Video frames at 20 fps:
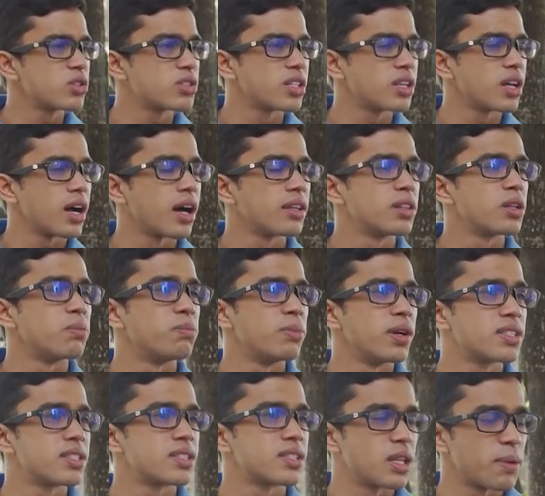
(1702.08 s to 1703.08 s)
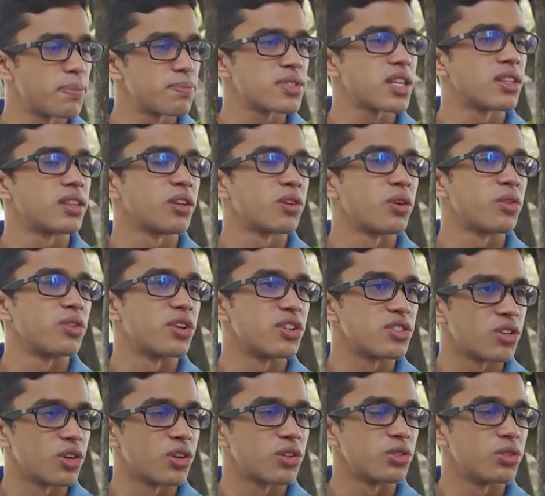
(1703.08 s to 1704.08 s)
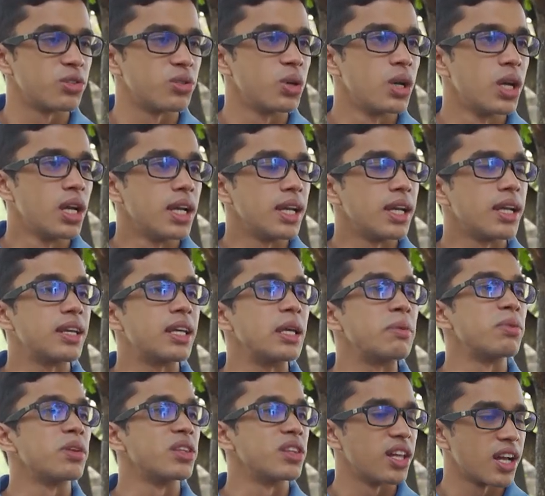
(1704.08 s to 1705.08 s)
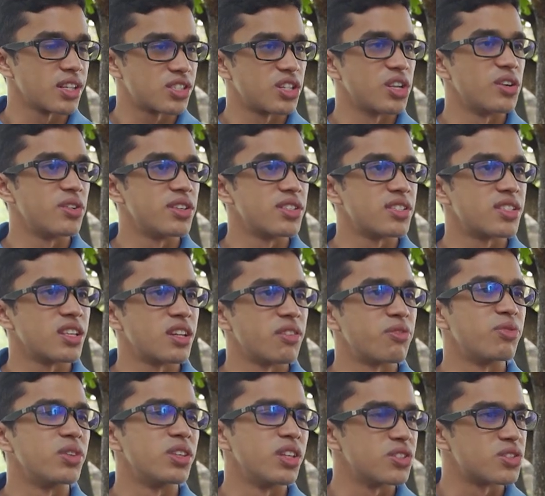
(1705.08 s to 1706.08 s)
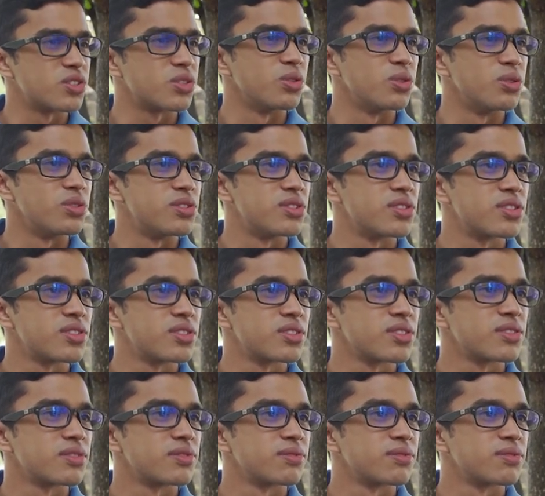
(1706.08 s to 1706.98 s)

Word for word: you say are the best tips that they could resort to in keeping their children safe within schools?